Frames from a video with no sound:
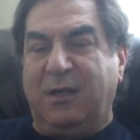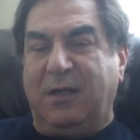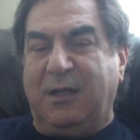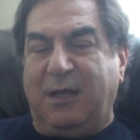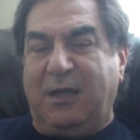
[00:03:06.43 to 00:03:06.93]

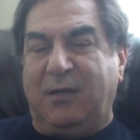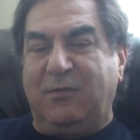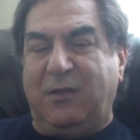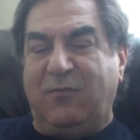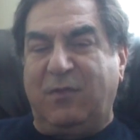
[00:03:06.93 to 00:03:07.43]
And there
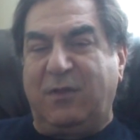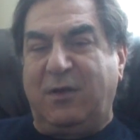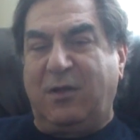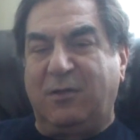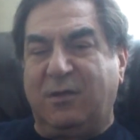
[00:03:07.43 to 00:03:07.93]
was
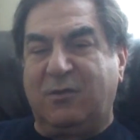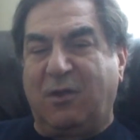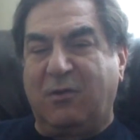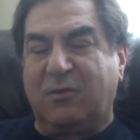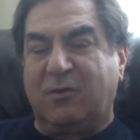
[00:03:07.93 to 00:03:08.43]
another
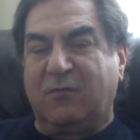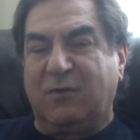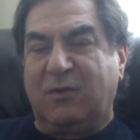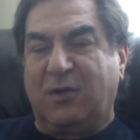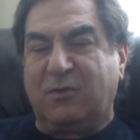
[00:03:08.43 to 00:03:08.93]
doctor with
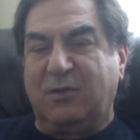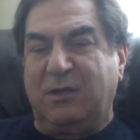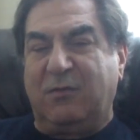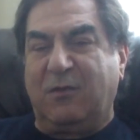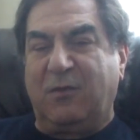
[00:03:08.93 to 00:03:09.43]
Dr.
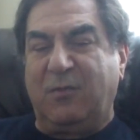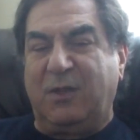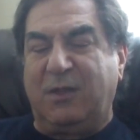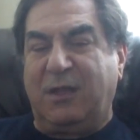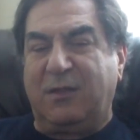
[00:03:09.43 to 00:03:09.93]
Nizami
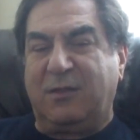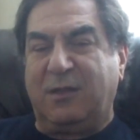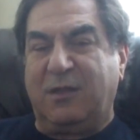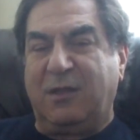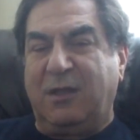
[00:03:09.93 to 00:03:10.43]
that uh,
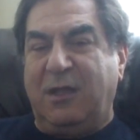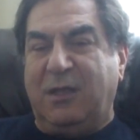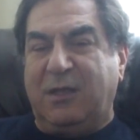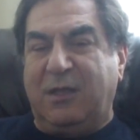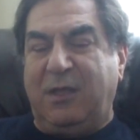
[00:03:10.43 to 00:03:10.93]

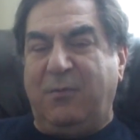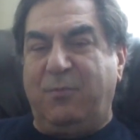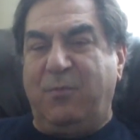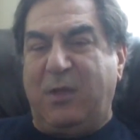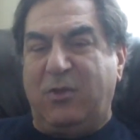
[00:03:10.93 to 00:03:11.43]
keep
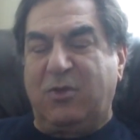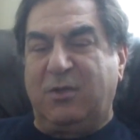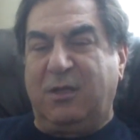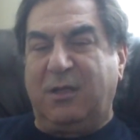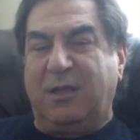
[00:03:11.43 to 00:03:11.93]

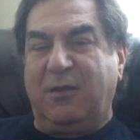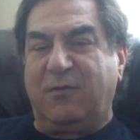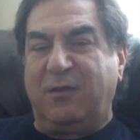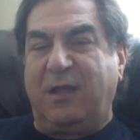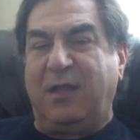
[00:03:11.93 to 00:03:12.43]
mentioning his
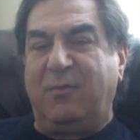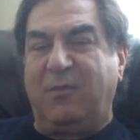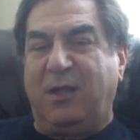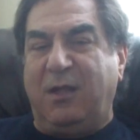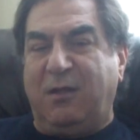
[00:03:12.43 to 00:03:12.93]
name,
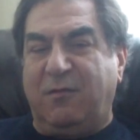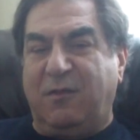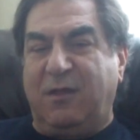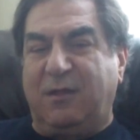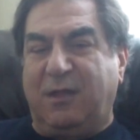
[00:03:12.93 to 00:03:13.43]
saying
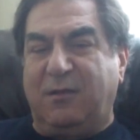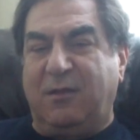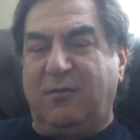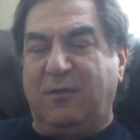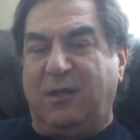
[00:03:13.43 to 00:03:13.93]
that his
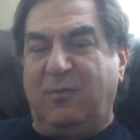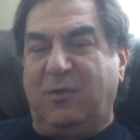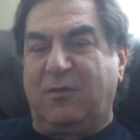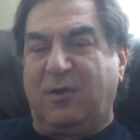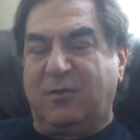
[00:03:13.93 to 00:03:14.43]
name is
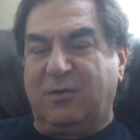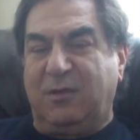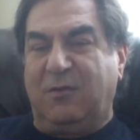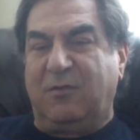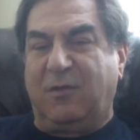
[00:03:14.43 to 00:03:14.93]
Dr.
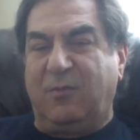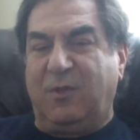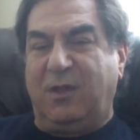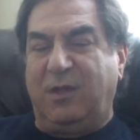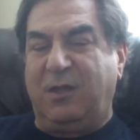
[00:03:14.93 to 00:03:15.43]
Nizami.
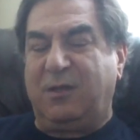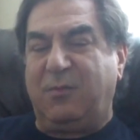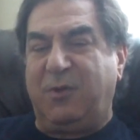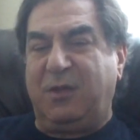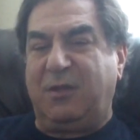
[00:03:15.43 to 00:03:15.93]
He
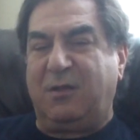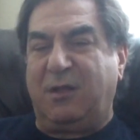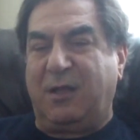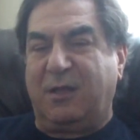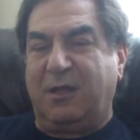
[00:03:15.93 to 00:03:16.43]
repeated
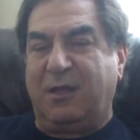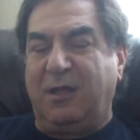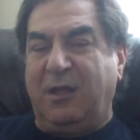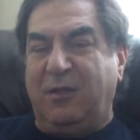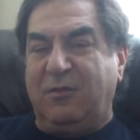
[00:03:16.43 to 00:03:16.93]
like uh,
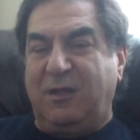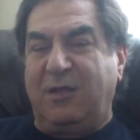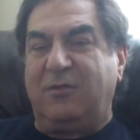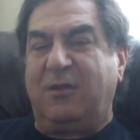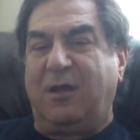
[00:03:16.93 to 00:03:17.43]
10
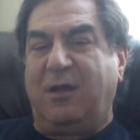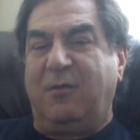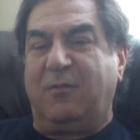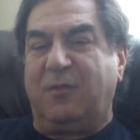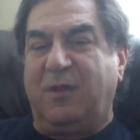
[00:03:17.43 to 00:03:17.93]
times
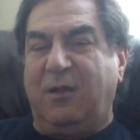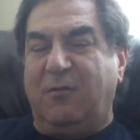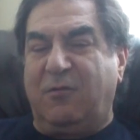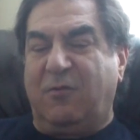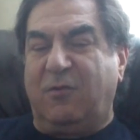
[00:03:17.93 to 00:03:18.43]

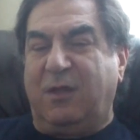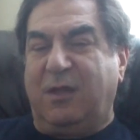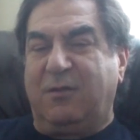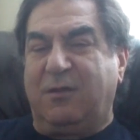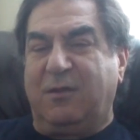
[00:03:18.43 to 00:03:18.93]
so that
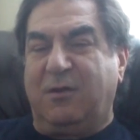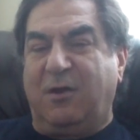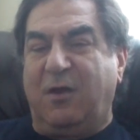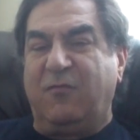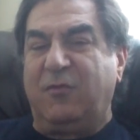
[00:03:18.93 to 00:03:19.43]
uh, I
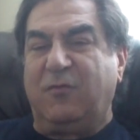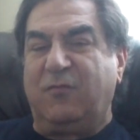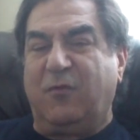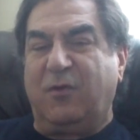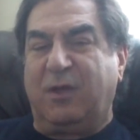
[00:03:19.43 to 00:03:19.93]
wouldn't
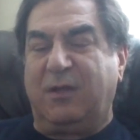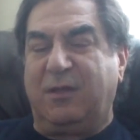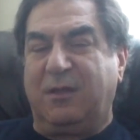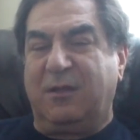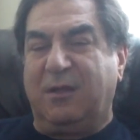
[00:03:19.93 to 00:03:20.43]
forget it.
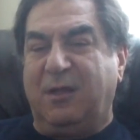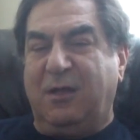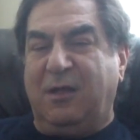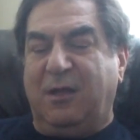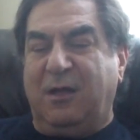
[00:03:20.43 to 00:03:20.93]

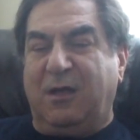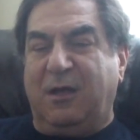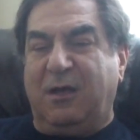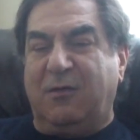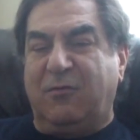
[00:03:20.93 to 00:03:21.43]
Uh,
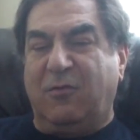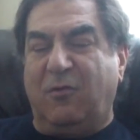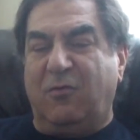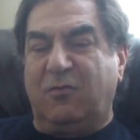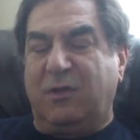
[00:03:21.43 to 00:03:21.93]
so
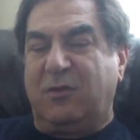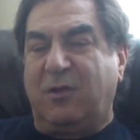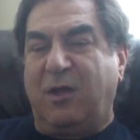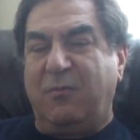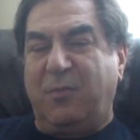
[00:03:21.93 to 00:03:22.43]
the
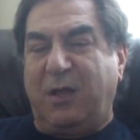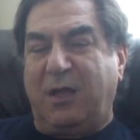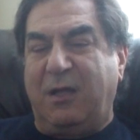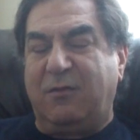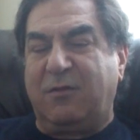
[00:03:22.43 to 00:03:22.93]
time
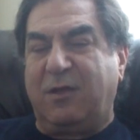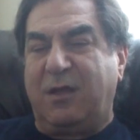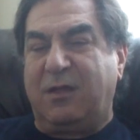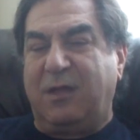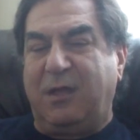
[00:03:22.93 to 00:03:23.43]
passed, I
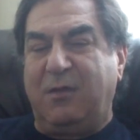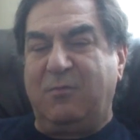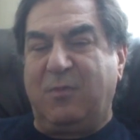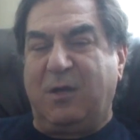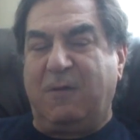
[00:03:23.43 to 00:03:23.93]
came
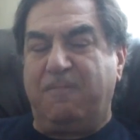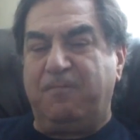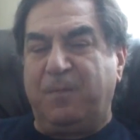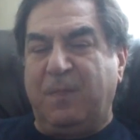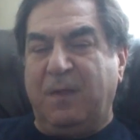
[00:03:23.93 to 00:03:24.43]
uh,
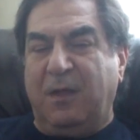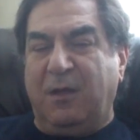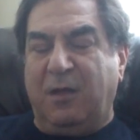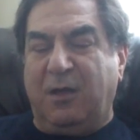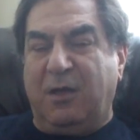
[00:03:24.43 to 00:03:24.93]

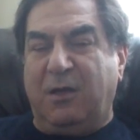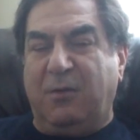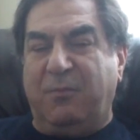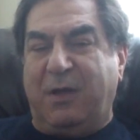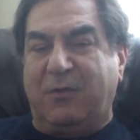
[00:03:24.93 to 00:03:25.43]
uh,
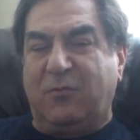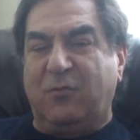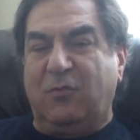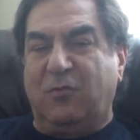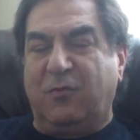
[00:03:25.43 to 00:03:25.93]
back to
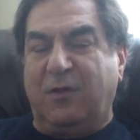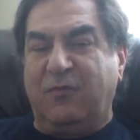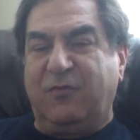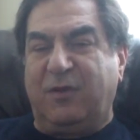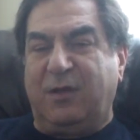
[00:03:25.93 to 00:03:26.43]
Los
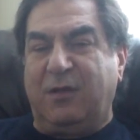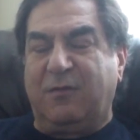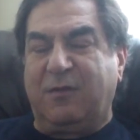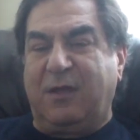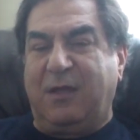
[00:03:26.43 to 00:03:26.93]
Angeles
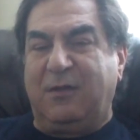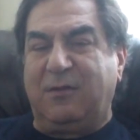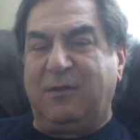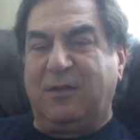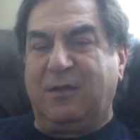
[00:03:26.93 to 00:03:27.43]
and
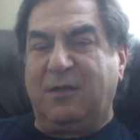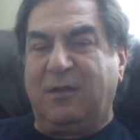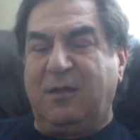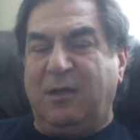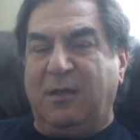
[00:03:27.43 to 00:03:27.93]
uh,
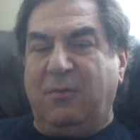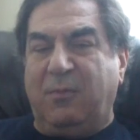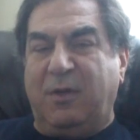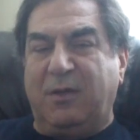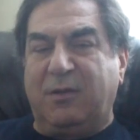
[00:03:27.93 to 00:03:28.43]

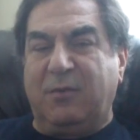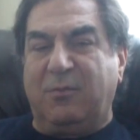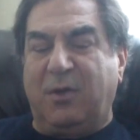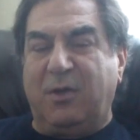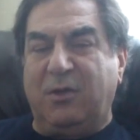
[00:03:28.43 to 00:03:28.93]
but my
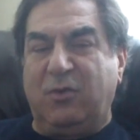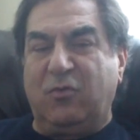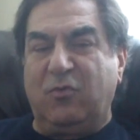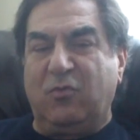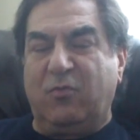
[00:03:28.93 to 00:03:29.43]

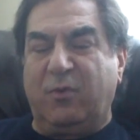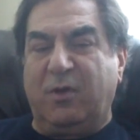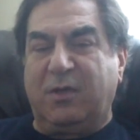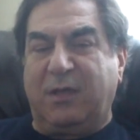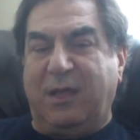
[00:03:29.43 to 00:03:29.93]
issue
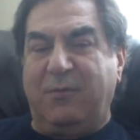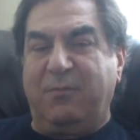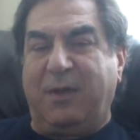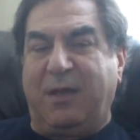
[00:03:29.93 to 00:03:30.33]
came back.